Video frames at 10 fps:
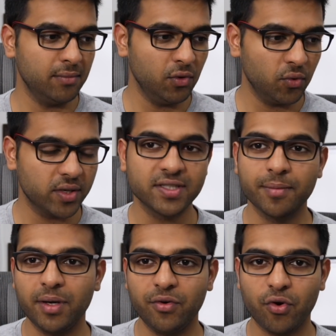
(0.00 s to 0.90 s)

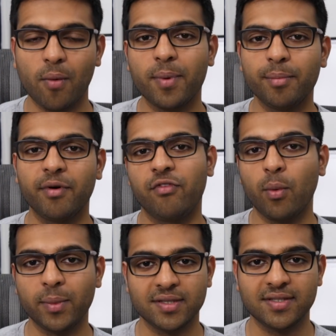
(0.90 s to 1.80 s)
noticeable drop in
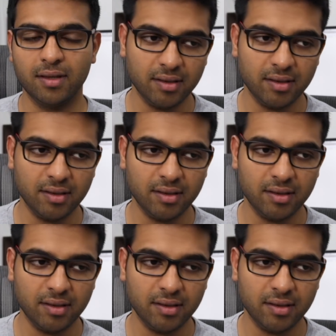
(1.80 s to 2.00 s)
performance.